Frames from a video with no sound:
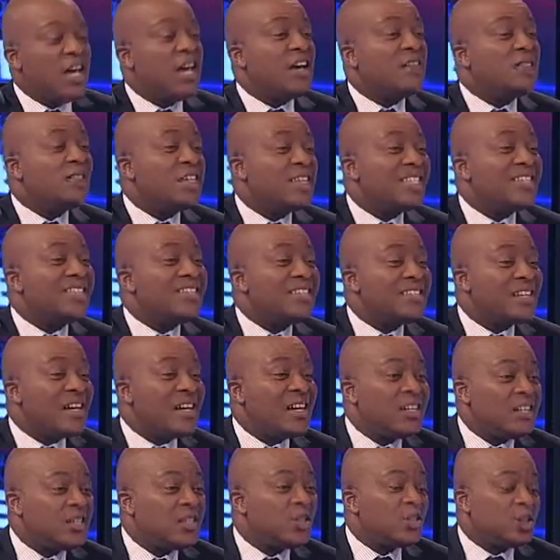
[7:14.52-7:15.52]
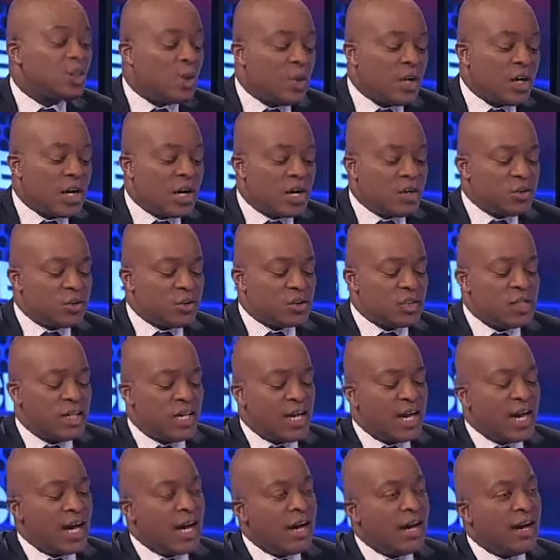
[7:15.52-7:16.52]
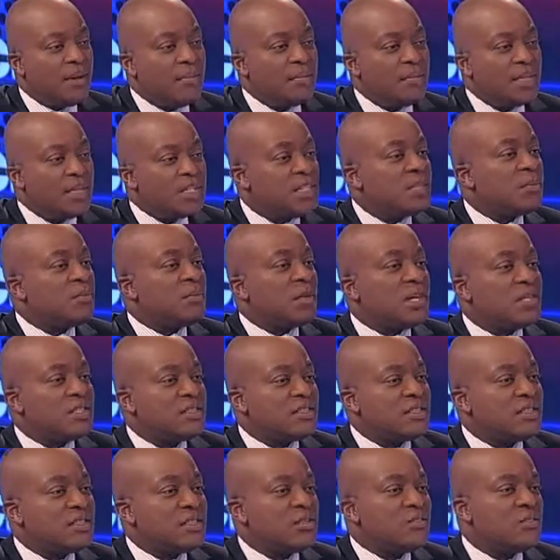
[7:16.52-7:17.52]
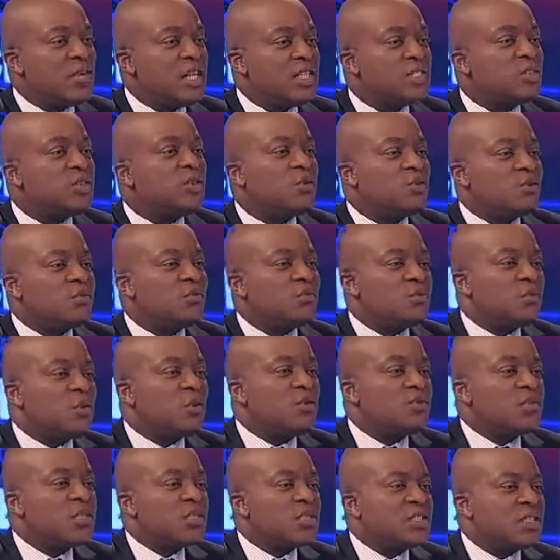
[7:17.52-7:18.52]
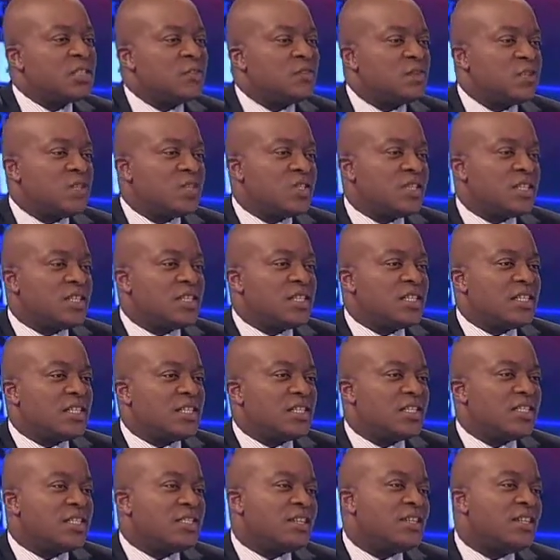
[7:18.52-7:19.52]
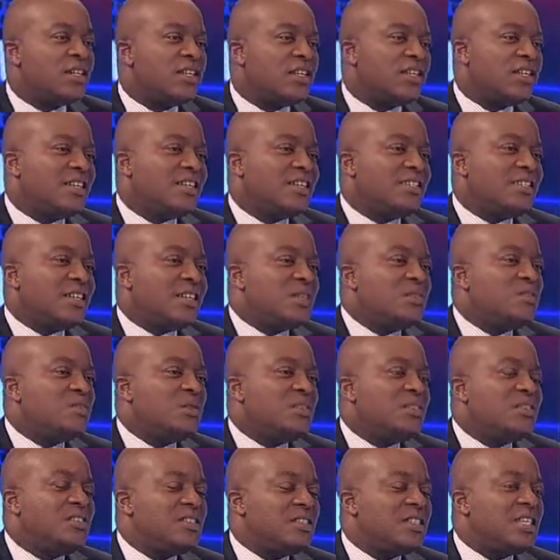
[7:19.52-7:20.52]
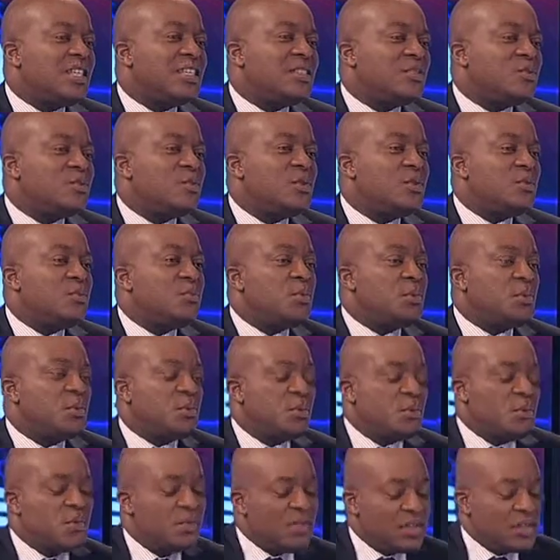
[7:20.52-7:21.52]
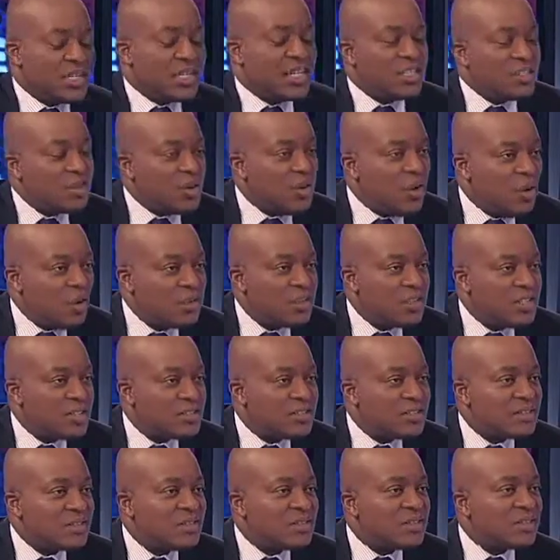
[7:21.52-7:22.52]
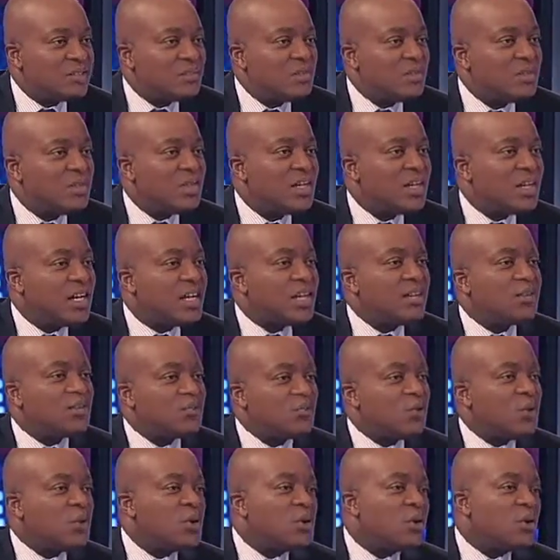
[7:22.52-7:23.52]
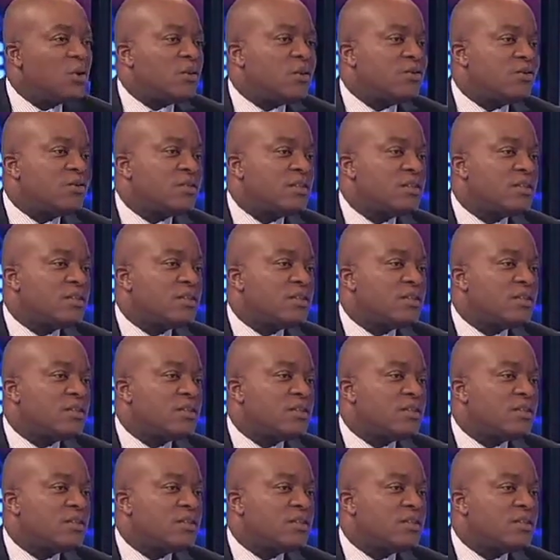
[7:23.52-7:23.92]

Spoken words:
have had drug stockouts in the past 3 months of the surveys that they did. That means that people get on the system and fall off.